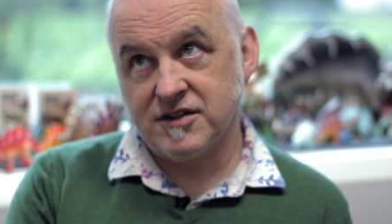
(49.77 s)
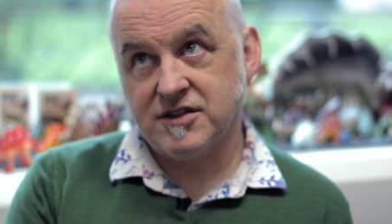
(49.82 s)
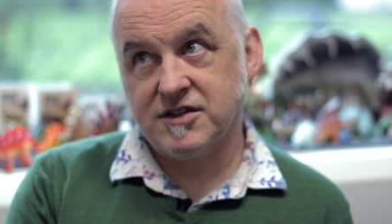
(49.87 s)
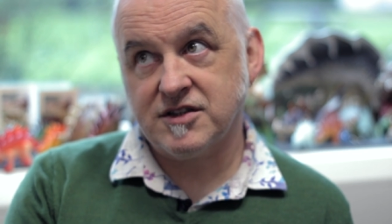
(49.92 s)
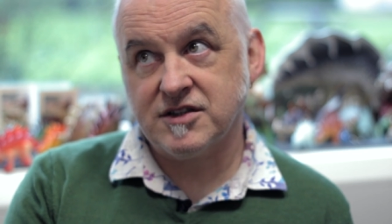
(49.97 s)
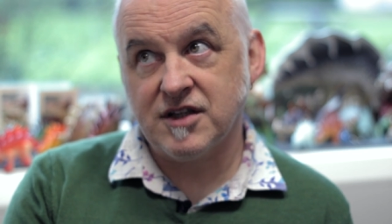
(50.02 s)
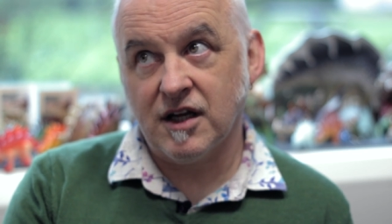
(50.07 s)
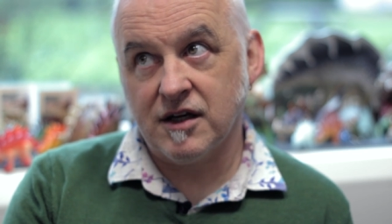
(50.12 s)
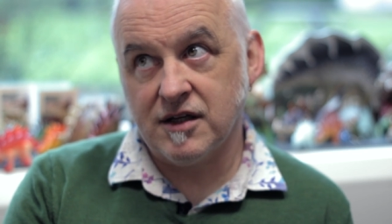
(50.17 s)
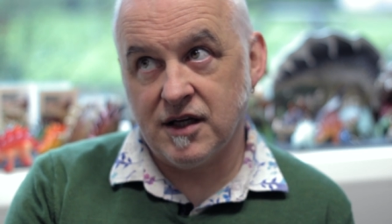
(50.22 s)

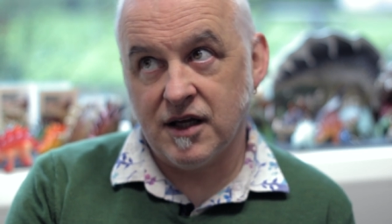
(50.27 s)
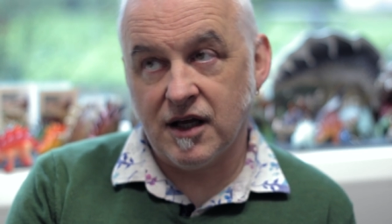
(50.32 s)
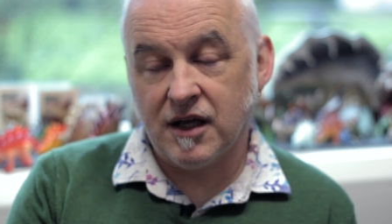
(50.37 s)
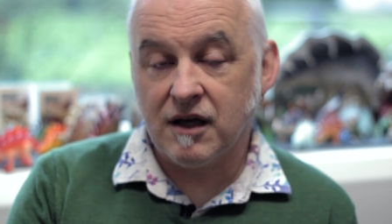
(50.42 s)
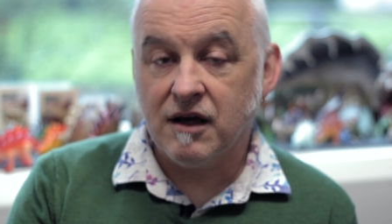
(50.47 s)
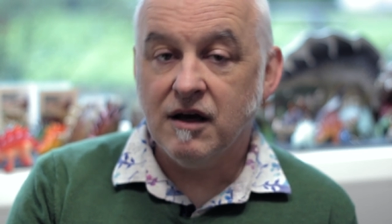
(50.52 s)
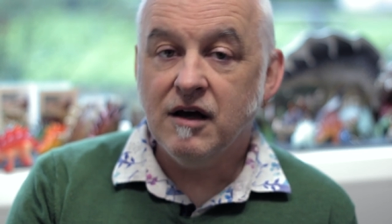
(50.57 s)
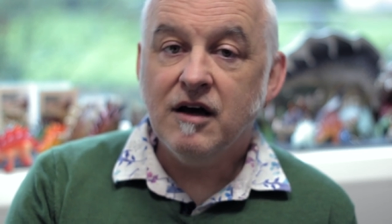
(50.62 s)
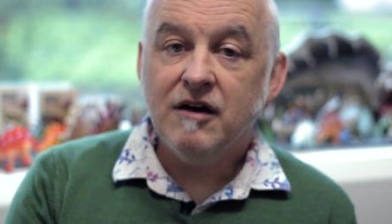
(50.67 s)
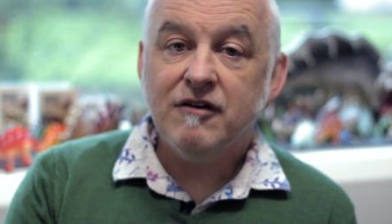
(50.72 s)

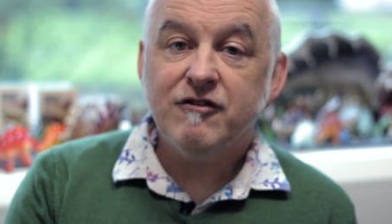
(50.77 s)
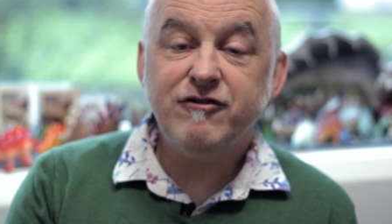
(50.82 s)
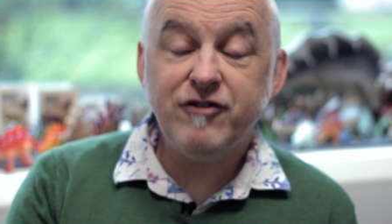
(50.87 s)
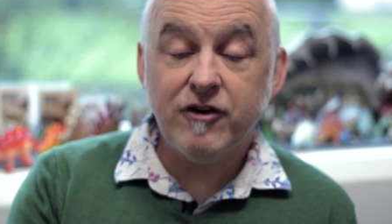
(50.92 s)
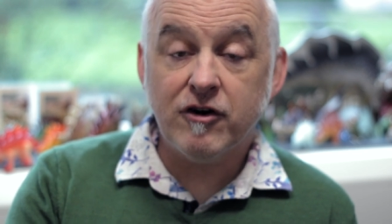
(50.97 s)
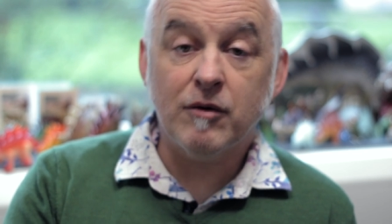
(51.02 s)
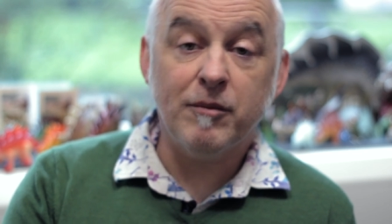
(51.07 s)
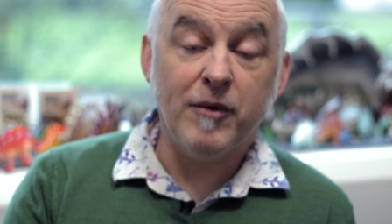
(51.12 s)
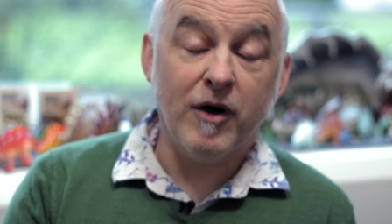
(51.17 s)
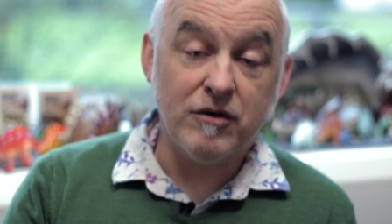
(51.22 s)
studying
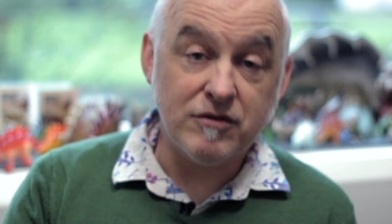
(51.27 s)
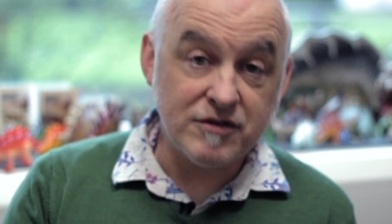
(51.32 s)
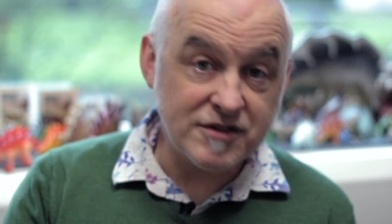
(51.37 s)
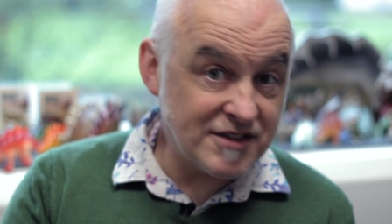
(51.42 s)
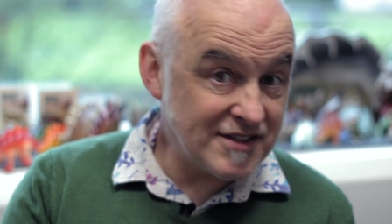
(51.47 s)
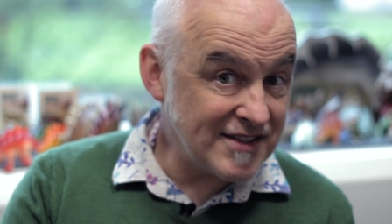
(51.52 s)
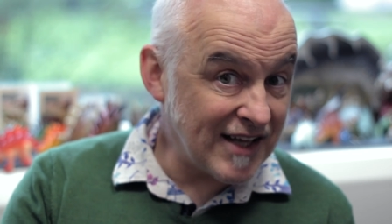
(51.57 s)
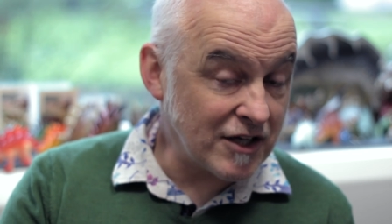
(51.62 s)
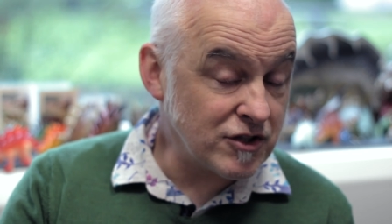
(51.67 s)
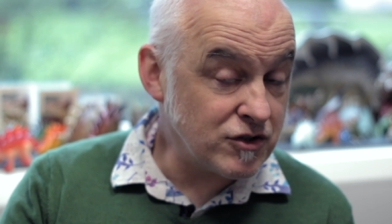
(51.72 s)
pheromones,
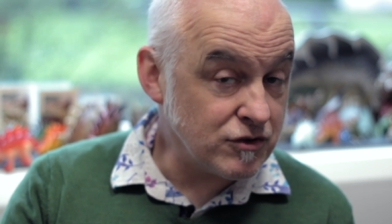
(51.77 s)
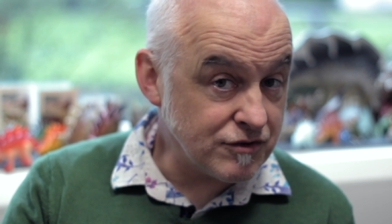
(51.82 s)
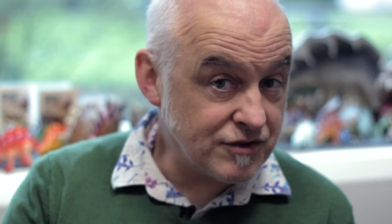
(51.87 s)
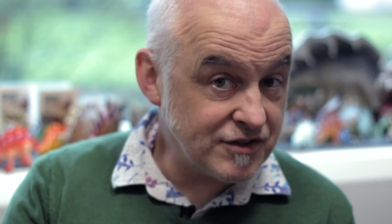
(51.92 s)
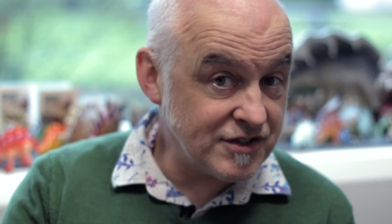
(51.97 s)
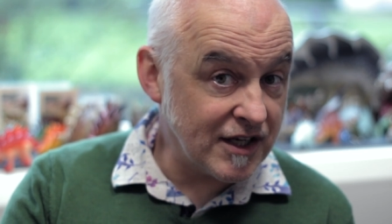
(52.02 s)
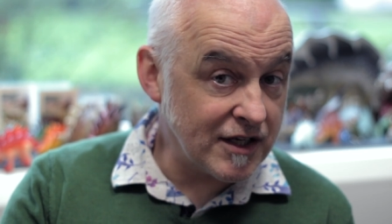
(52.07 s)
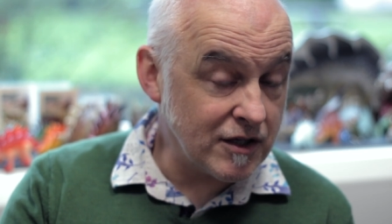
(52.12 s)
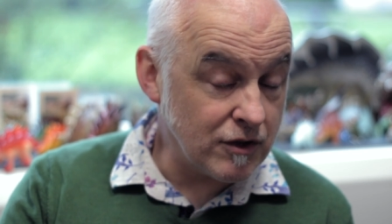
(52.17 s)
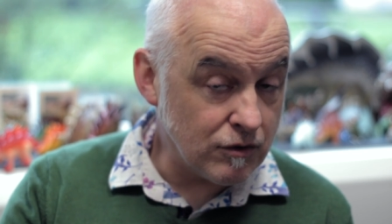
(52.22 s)
sexual
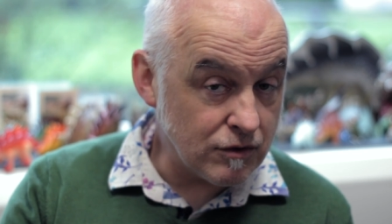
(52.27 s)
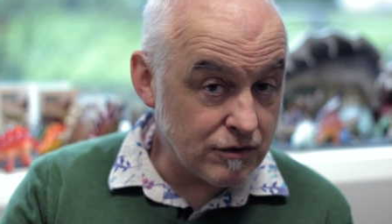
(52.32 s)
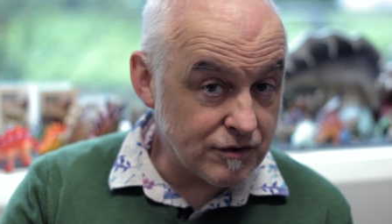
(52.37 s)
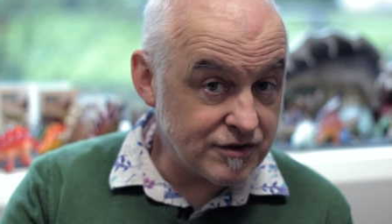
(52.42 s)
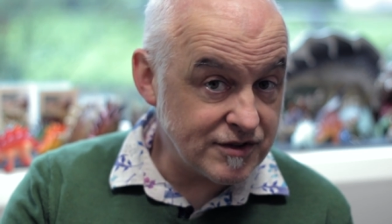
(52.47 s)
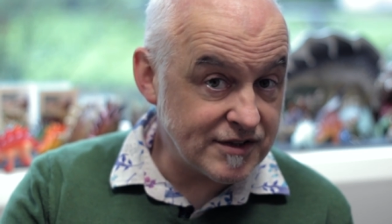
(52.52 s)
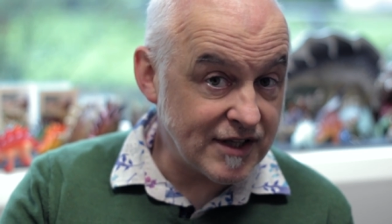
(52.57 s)
signals,